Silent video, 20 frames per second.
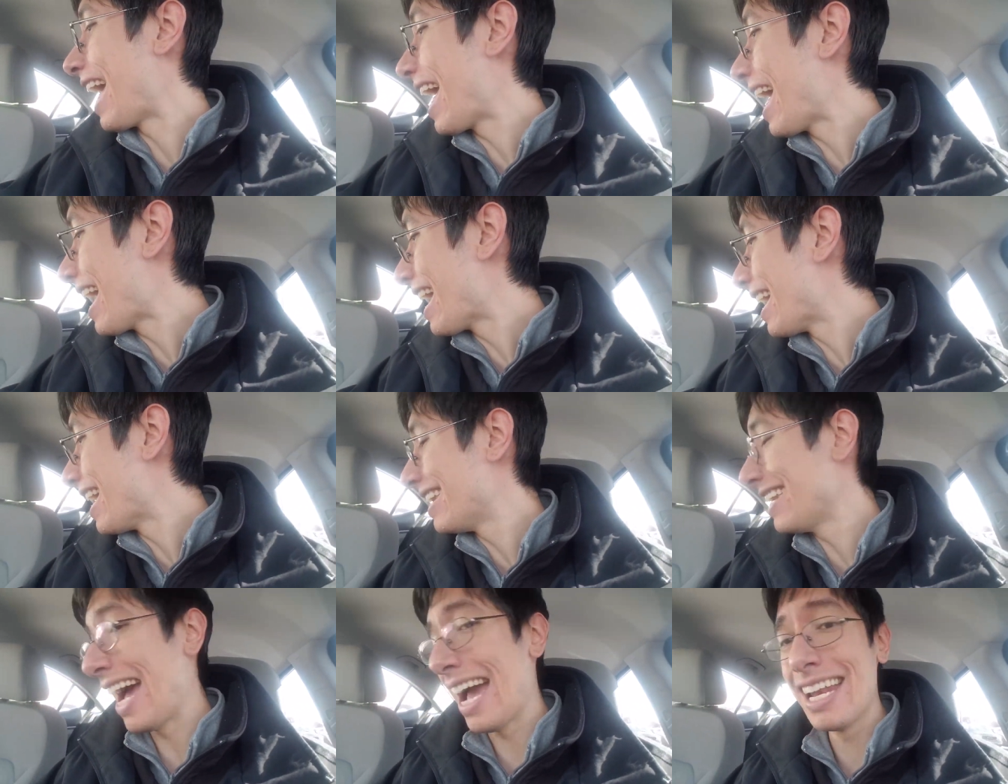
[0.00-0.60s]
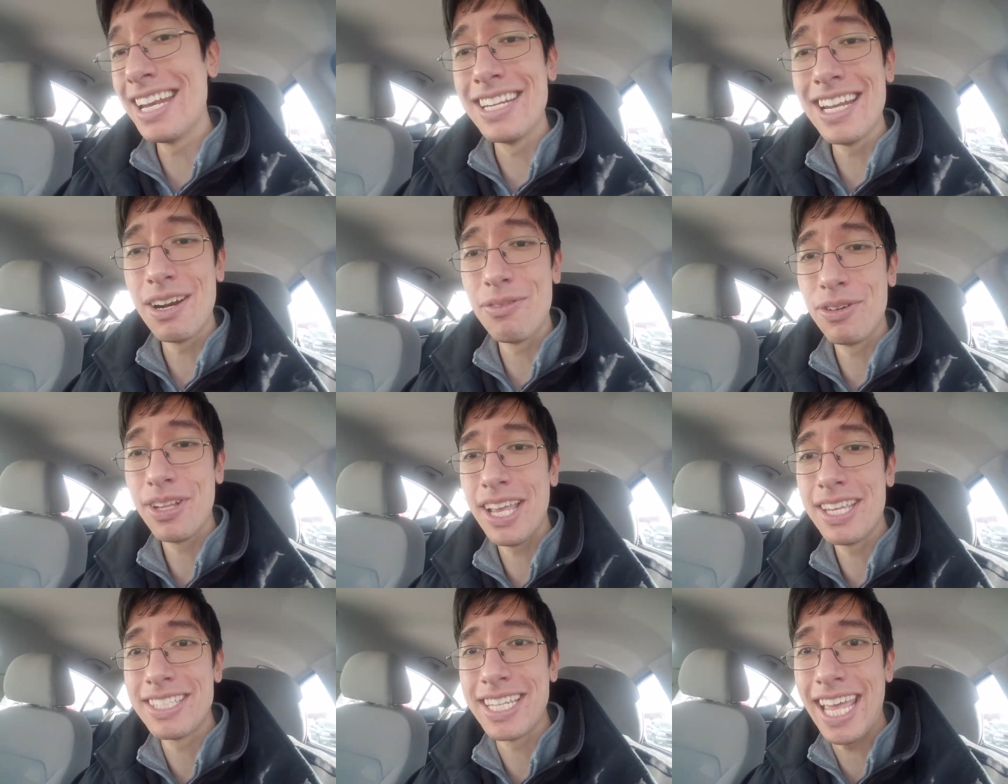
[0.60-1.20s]
and I did not
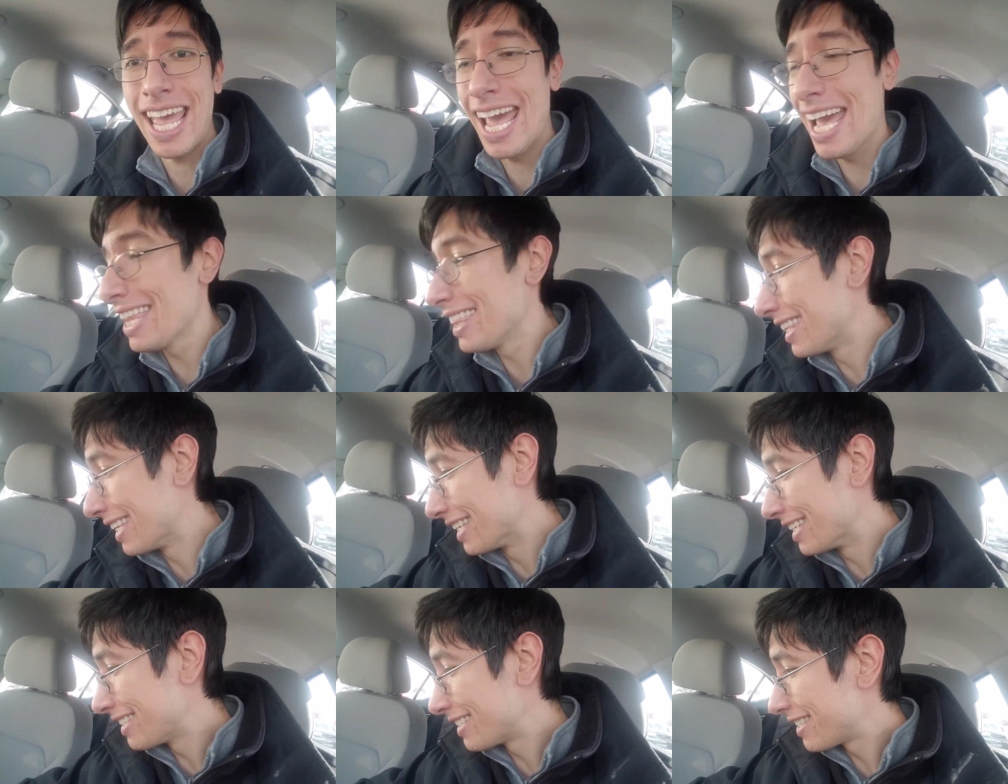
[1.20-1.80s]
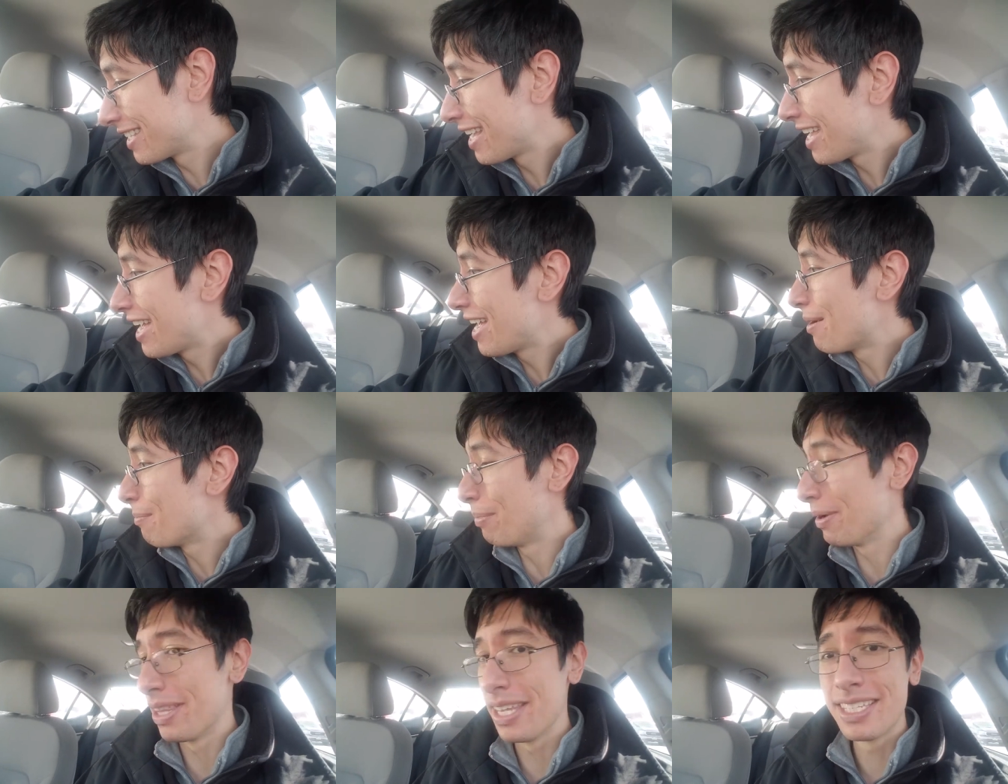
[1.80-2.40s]
realize they had these,
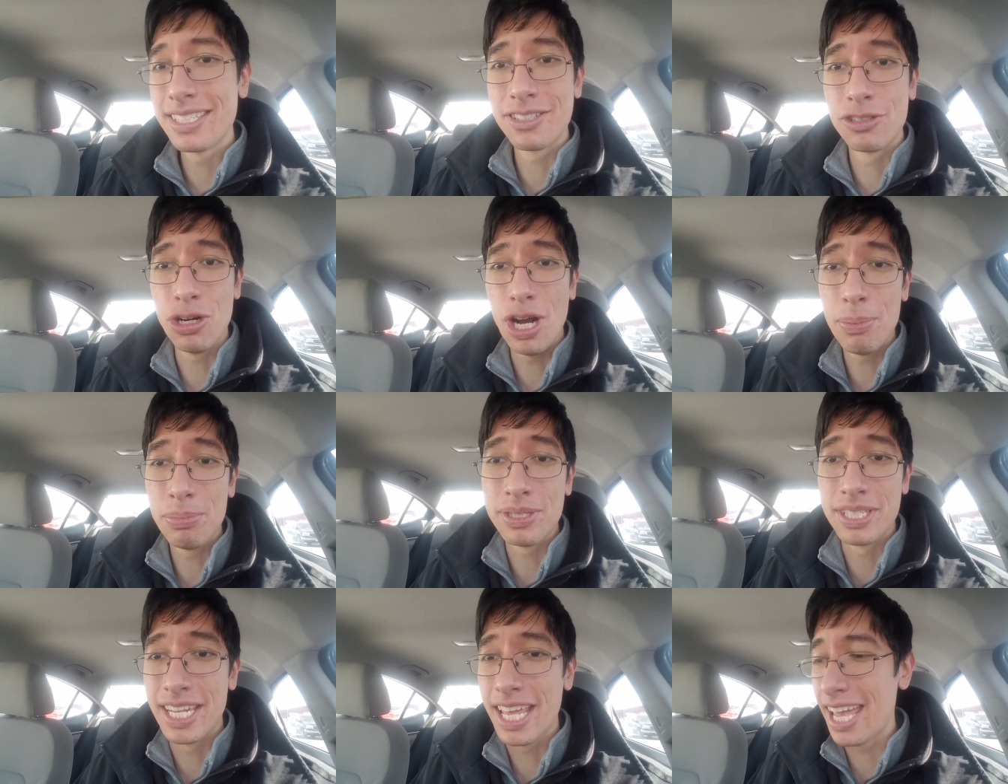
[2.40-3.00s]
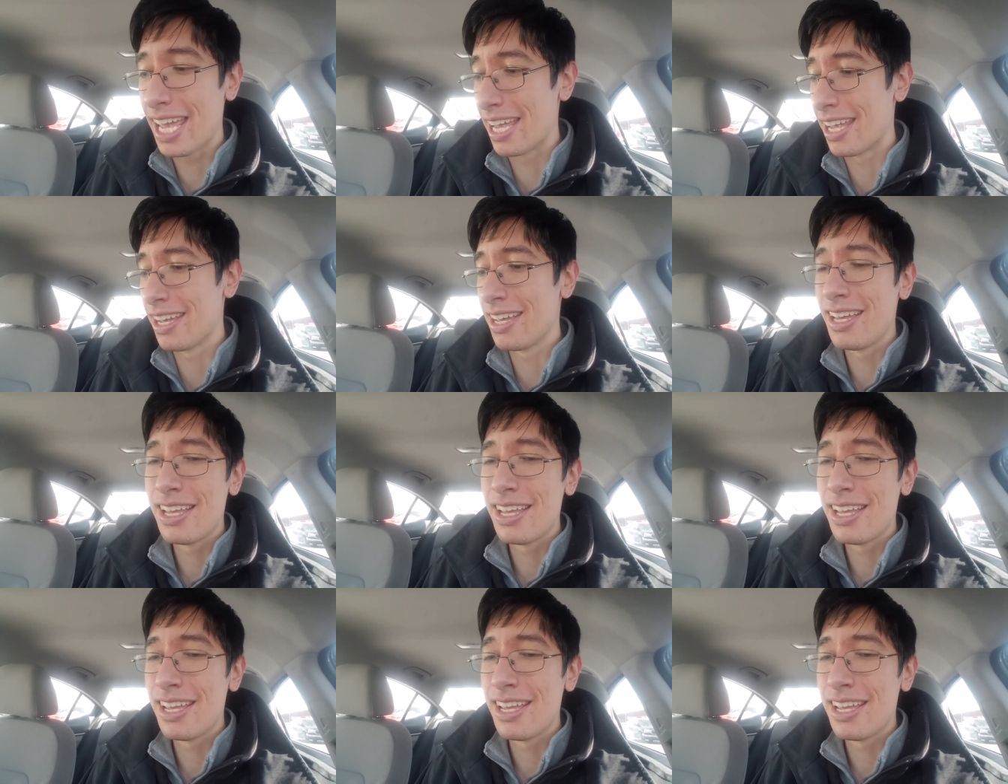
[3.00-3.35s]
but these dropped today.